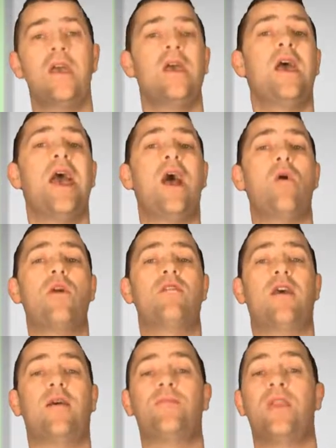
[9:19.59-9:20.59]

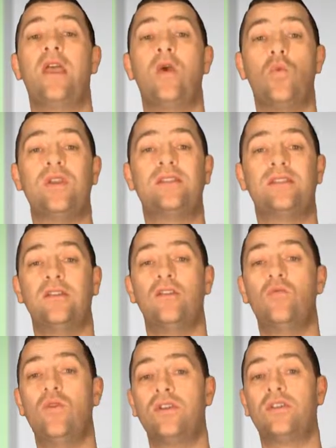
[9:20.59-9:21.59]
However, we still
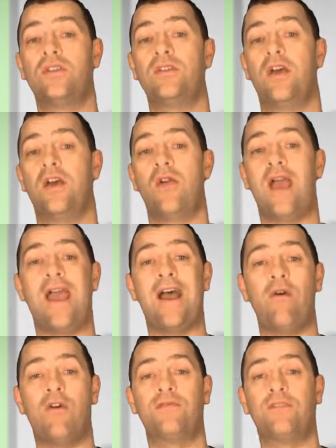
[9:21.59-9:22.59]
want to know how
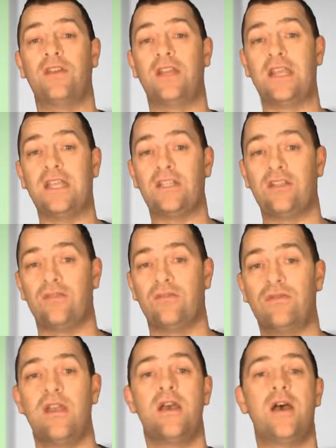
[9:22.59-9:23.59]
often issues
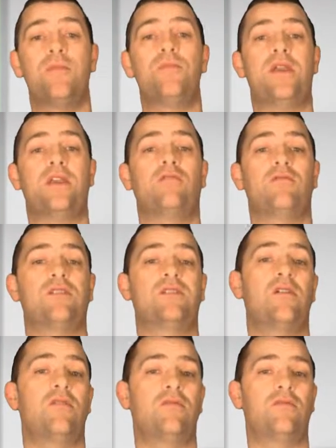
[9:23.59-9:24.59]
are being
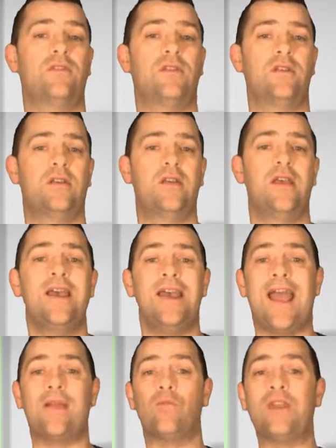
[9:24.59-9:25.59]
resolved,
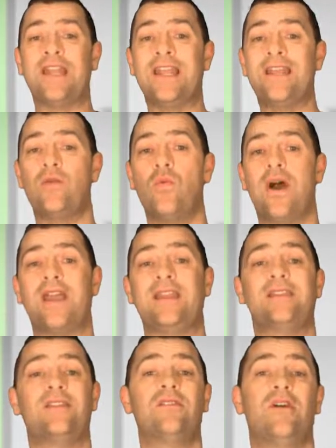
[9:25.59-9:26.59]
and we need a way
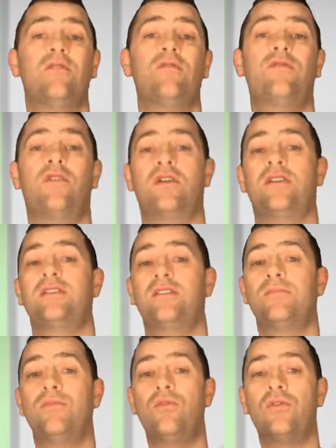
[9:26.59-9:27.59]
to notify
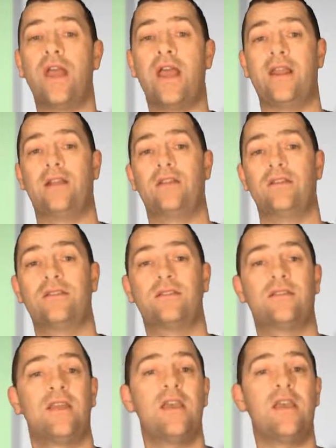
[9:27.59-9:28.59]
support analysts
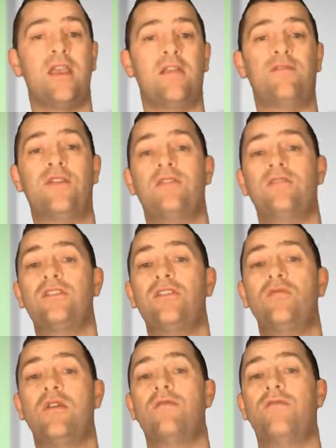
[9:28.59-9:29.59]
if there is new
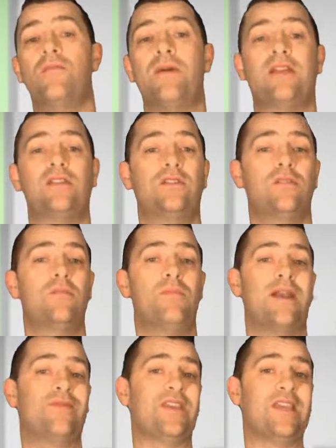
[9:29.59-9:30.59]
information
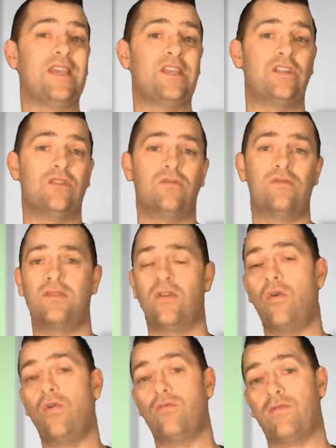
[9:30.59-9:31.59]
about the issues
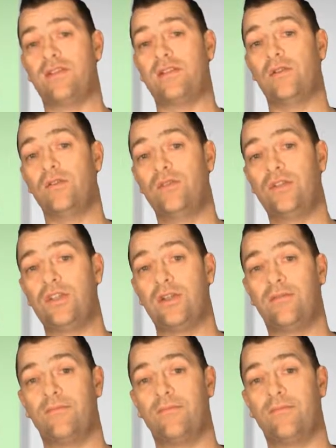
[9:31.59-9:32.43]
or resolution.